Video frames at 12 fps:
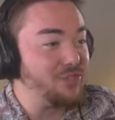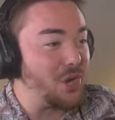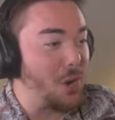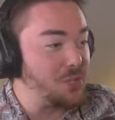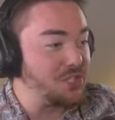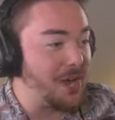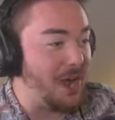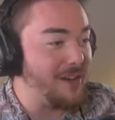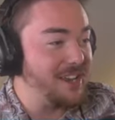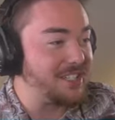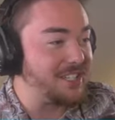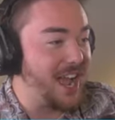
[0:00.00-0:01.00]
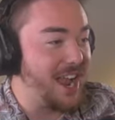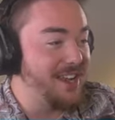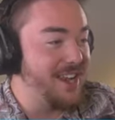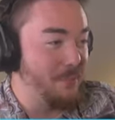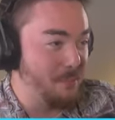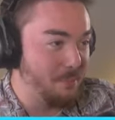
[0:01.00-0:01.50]
so sorry,
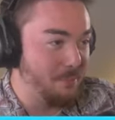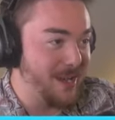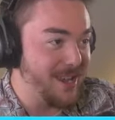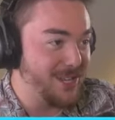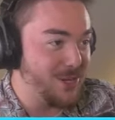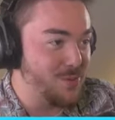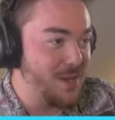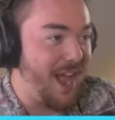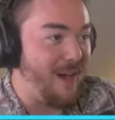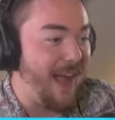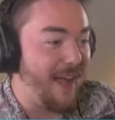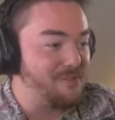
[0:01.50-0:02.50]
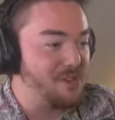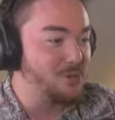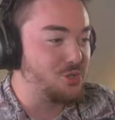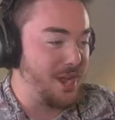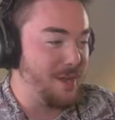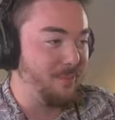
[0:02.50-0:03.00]
son, but you now have no
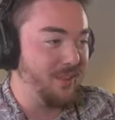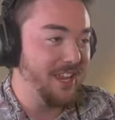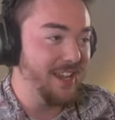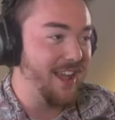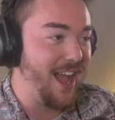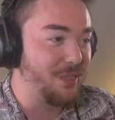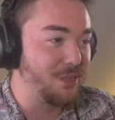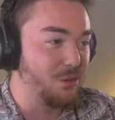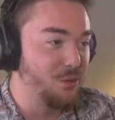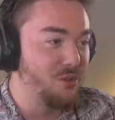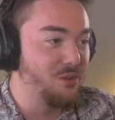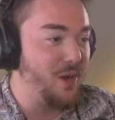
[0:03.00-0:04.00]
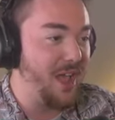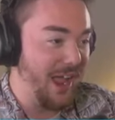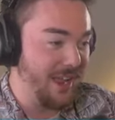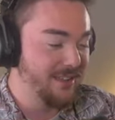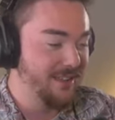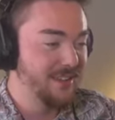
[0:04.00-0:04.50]
trampoline. I threw it
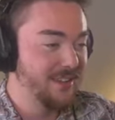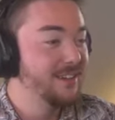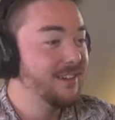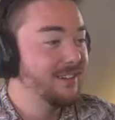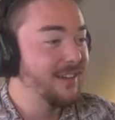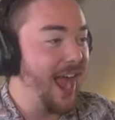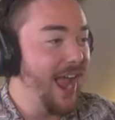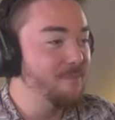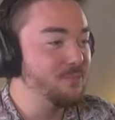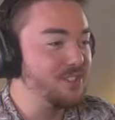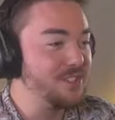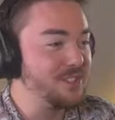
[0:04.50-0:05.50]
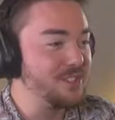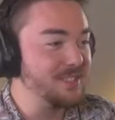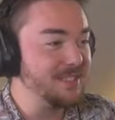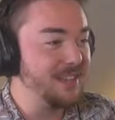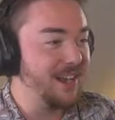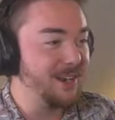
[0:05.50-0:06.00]
away. The neighbor's got a
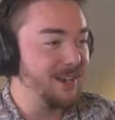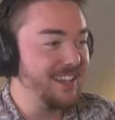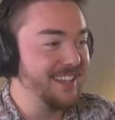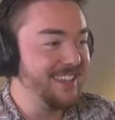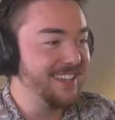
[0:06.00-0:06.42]
trampoline, huh?